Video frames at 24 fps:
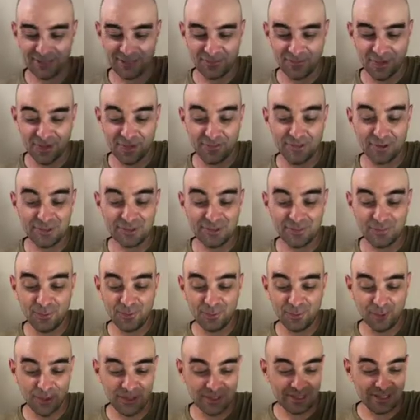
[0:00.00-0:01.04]
So I've got a bunch of
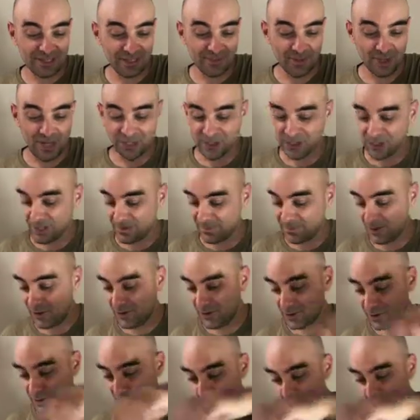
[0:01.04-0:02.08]
pu'ers that I'm aging up here as